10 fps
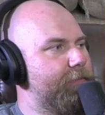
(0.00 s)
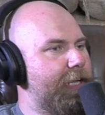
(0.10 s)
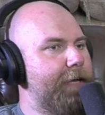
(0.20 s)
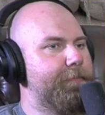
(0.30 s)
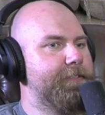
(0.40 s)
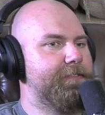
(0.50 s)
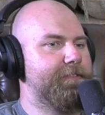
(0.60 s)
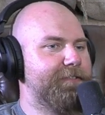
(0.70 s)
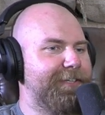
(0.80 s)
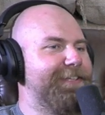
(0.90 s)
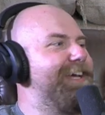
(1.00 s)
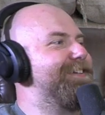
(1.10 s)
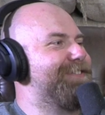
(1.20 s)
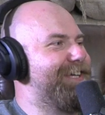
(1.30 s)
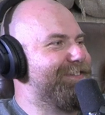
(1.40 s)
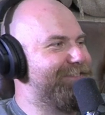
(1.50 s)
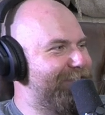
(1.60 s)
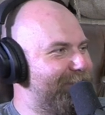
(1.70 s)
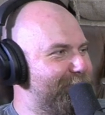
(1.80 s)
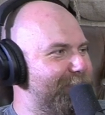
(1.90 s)
What happens is exactly an
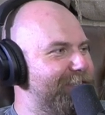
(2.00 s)
off brand.